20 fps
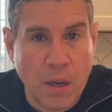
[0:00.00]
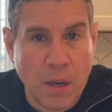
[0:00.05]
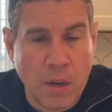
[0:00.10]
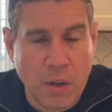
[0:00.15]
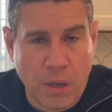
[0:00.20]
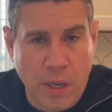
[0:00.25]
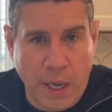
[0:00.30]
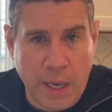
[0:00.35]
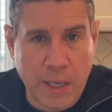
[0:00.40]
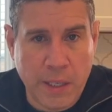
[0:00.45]

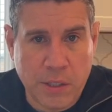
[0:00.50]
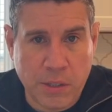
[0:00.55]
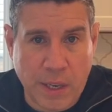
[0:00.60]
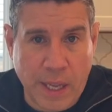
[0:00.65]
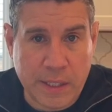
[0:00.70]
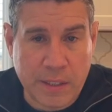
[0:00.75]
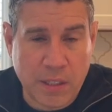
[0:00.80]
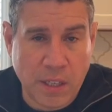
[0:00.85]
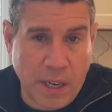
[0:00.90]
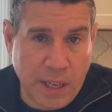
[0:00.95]
Okay, so
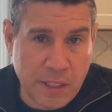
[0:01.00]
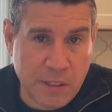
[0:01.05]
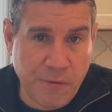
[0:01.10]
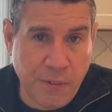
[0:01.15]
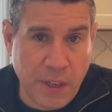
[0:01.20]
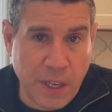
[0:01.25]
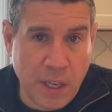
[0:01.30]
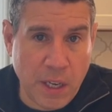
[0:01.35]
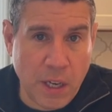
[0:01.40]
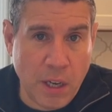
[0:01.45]
that's today's
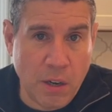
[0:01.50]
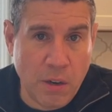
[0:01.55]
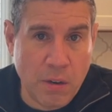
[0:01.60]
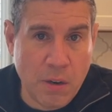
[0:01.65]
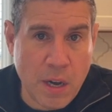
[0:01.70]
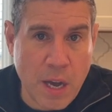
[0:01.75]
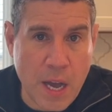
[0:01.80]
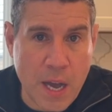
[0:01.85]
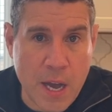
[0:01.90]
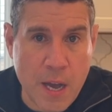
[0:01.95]

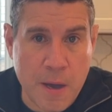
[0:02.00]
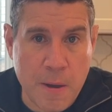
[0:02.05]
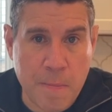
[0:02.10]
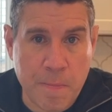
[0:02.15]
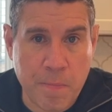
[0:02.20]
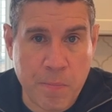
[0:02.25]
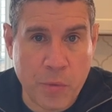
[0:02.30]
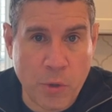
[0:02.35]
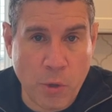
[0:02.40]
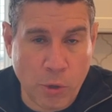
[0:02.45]
video.
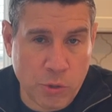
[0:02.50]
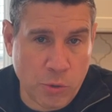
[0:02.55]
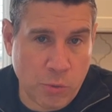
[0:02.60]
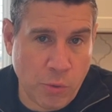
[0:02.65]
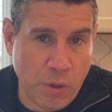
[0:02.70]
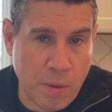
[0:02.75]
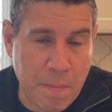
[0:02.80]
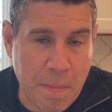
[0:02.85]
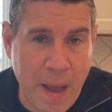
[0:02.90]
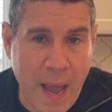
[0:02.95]
Those were
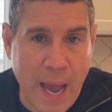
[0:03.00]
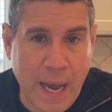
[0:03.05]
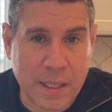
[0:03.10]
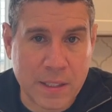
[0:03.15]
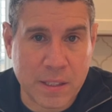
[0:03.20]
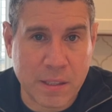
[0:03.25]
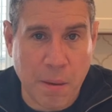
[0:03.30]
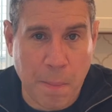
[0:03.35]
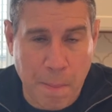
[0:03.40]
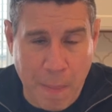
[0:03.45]
the
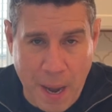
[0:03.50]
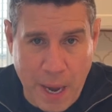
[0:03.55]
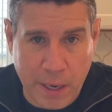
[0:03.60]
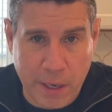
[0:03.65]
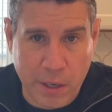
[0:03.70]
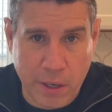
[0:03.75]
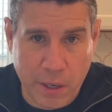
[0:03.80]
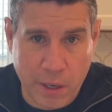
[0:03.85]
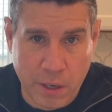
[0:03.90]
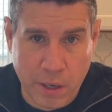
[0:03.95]

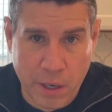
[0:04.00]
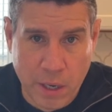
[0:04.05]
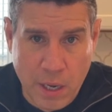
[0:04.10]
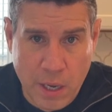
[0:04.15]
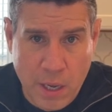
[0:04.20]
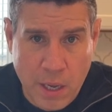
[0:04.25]
MAXpider